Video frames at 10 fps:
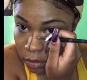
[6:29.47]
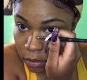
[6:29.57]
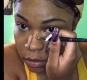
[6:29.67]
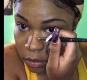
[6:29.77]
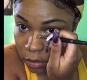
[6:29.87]

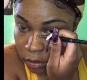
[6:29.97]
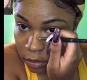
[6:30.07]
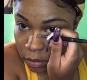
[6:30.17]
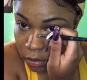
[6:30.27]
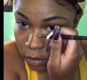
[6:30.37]
And then
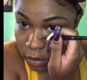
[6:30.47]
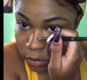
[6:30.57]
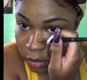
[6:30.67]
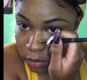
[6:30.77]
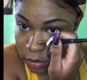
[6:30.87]
I'll do
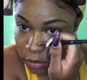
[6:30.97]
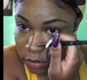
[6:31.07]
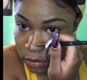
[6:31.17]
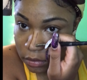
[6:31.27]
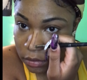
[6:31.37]
the other side.
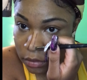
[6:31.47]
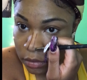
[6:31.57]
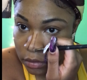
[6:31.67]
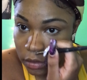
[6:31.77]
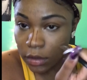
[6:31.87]

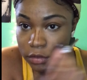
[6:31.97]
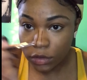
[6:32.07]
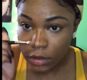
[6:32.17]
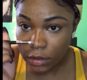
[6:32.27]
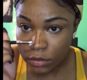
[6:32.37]
And then just
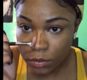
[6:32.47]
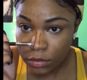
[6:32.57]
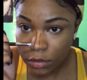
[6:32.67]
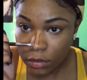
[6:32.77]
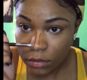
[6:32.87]
try to get that super
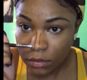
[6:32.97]
straight.